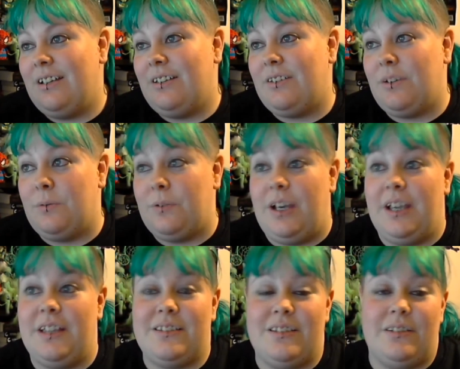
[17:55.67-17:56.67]
So hopefully I
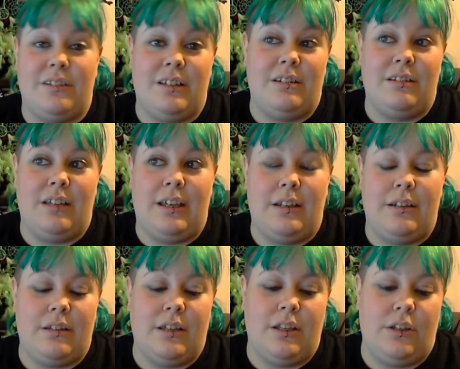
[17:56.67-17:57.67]
get settled in
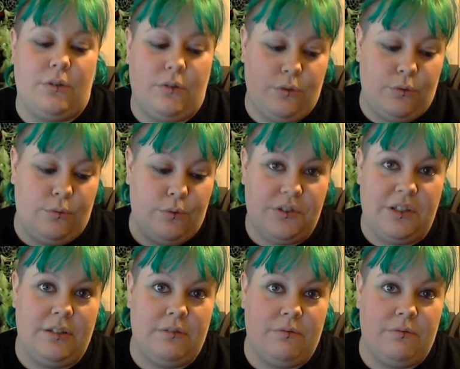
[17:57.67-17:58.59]
and get used to the routine